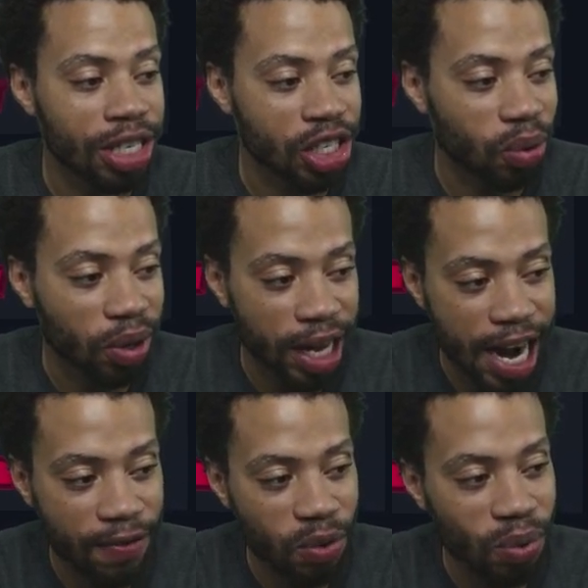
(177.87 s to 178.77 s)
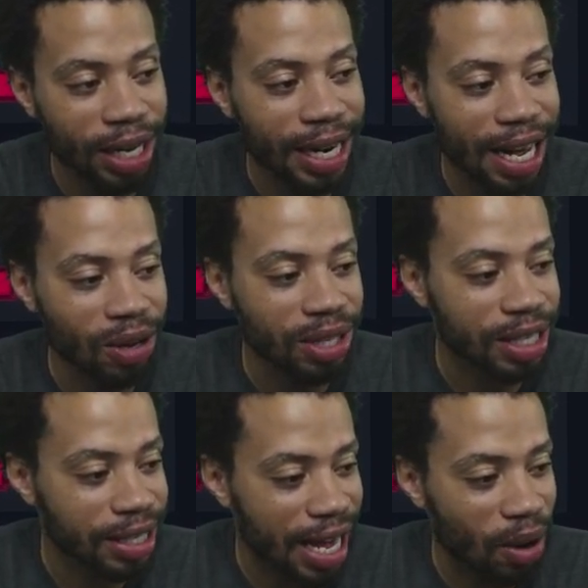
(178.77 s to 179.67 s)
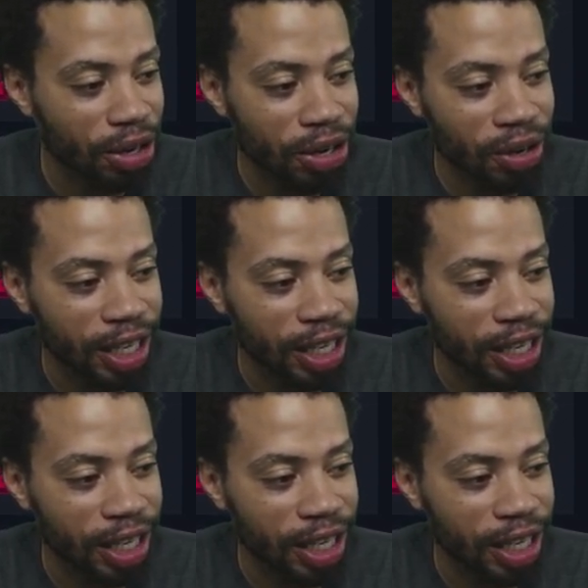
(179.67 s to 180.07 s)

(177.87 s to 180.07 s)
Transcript: So everyone else down here,